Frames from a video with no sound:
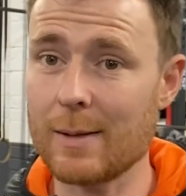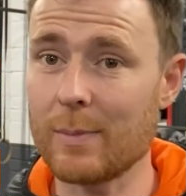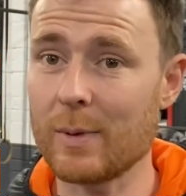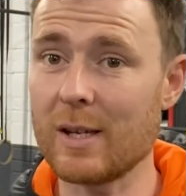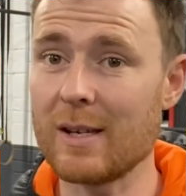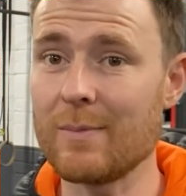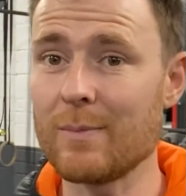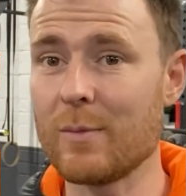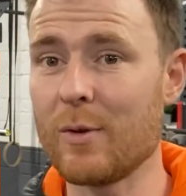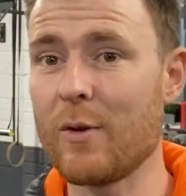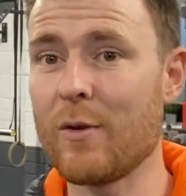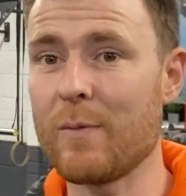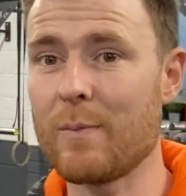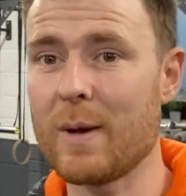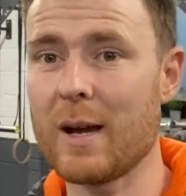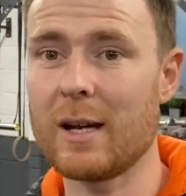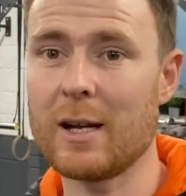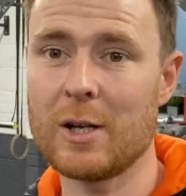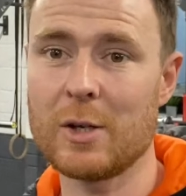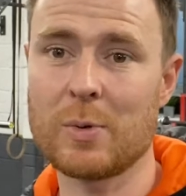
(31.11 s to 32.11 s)
Eat, Move,
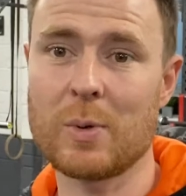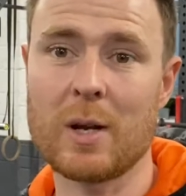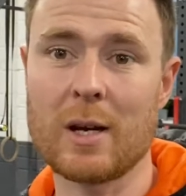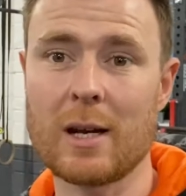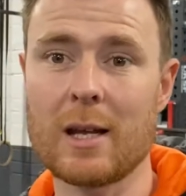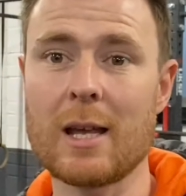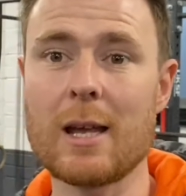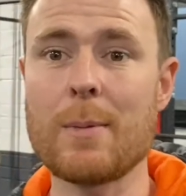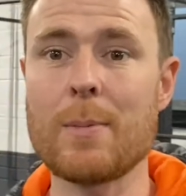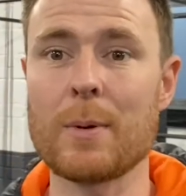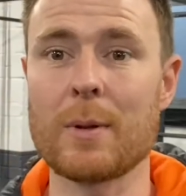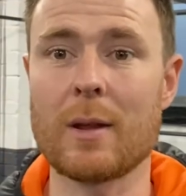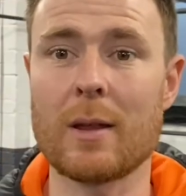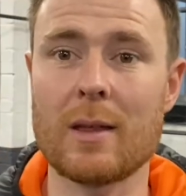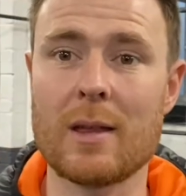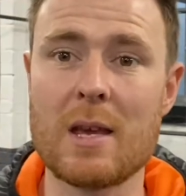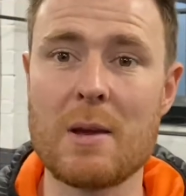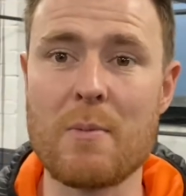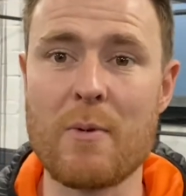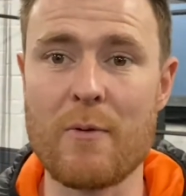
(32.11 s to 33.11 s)
Manage, we're going to keep on the
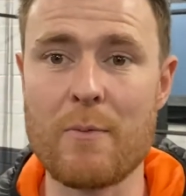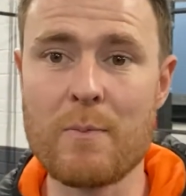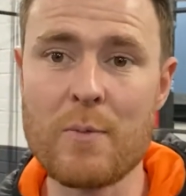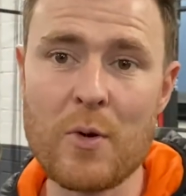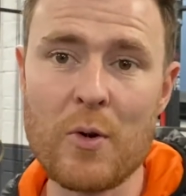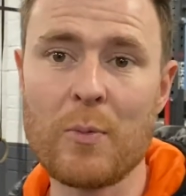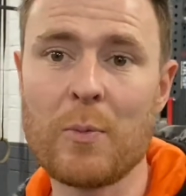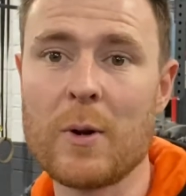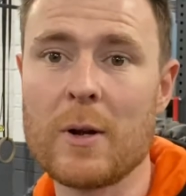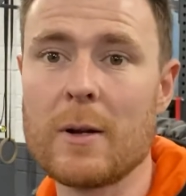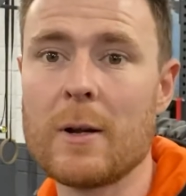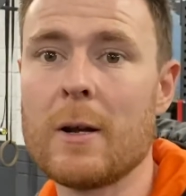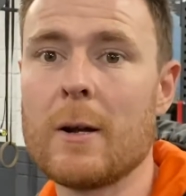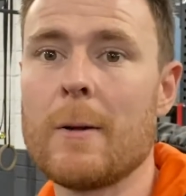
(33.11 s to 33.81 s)
theme of movement